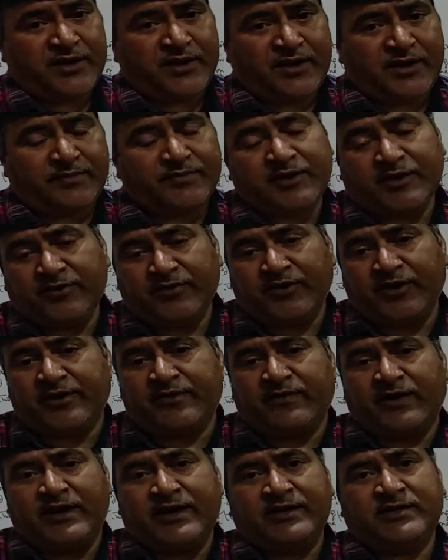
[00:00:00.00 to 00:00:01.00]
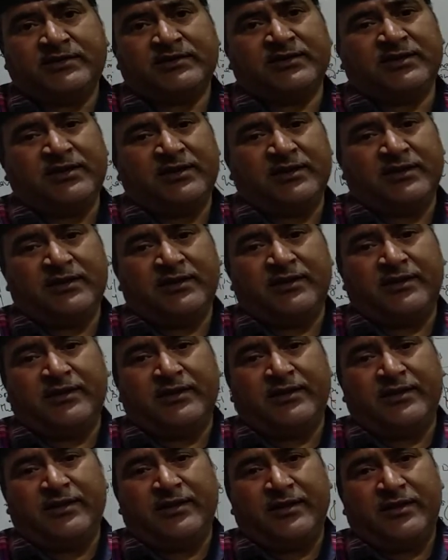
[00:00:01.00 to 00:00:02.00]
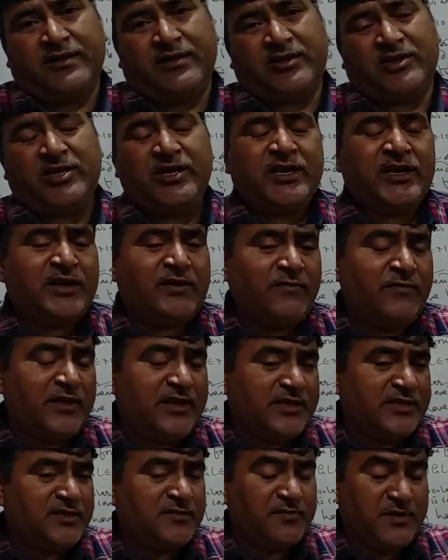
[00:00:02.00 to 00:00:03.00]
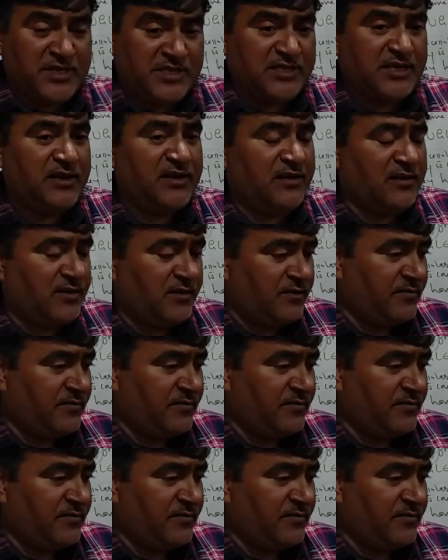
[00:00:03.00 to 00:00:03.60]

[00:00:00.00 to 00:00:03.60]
of the euglenoids, they are very special.